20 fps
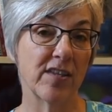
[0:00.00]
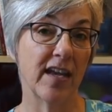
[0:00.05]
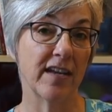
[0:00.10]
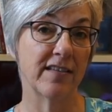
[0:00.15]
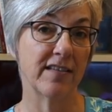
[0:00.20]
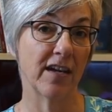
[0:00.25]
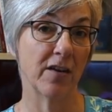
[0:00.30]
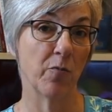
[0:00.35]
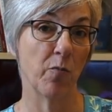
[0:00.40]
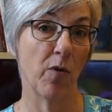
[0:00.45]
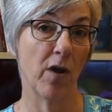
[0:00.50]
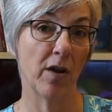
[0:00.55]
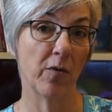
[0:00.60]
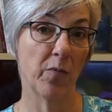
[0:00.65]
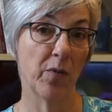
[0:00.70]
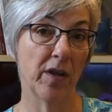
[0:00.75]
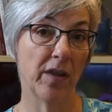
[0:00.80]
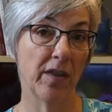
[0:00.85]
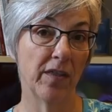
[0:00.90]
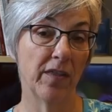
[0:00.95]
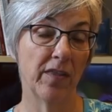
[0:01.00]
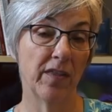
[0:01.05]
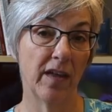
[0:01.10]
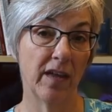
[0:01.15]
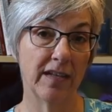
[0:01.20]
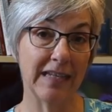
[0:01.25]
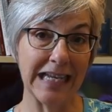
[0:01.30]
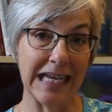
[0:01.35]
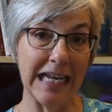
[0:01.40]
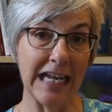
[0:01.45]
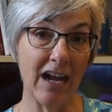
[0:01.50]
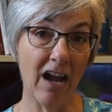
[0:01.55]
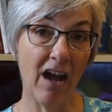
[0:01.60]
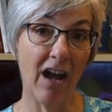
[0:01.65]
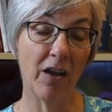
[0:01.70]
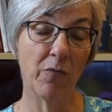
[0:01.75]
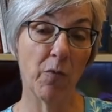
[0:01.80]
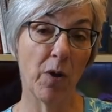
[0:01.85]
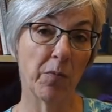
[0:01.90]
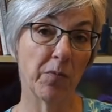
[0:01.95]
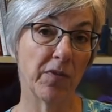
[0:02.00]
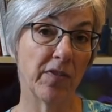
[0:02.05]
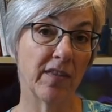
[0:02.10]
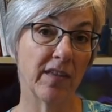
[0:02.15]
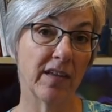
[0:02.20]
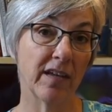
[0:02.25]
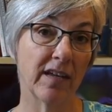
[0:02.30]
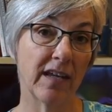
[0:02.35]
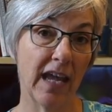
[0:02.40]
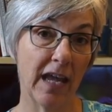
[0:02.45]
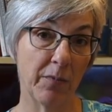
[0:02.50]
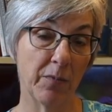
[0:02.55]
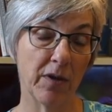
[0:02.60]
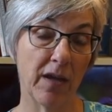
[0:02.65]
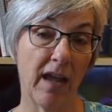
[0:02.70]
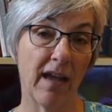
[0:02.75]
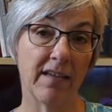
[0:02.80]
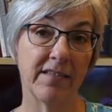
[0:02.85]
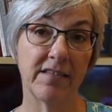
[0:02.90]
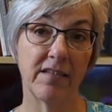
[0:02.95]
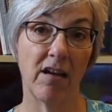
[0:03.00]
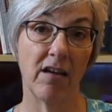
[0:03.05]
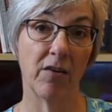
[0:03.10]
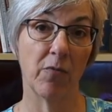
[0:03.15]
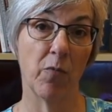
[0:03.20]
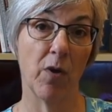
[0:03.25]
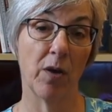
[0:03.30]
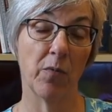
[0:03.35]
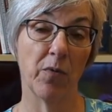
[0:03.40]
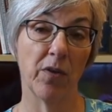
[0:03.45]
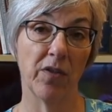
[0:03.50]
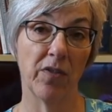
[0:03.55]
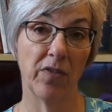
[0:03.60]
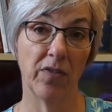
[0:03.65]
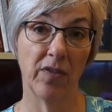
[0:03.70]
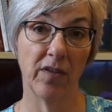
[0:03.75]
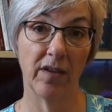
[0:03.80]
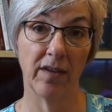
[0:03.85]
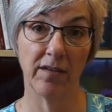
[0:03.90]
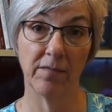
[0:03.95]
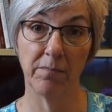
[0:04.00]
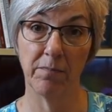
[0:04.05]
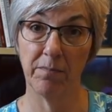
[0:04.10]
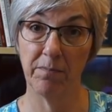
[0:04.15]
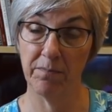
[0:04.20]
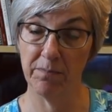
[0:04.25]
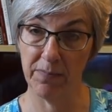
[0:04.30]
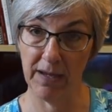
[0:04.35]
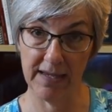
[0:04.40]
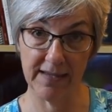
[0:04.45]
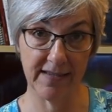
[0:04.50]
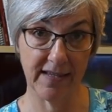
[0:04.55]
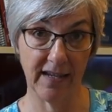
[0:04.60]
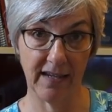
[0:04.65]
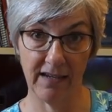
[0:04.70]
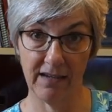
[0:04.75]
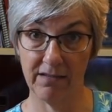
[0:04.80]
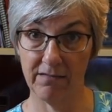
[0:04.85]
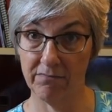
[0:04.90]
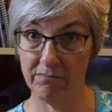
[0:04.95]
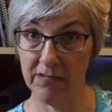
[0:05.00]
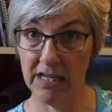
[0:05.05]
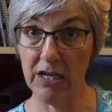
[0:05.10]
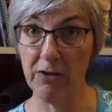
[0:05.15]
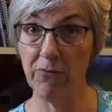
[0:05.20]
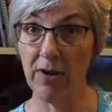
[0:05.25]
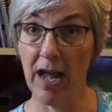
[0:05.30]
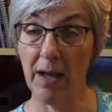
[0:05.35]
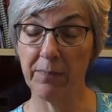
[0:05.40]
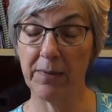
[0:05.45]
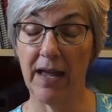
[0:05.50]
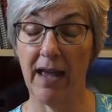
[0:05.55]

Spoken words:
I'd done one with a knitting on, one with a cable cast-on, one with a basic E-wrap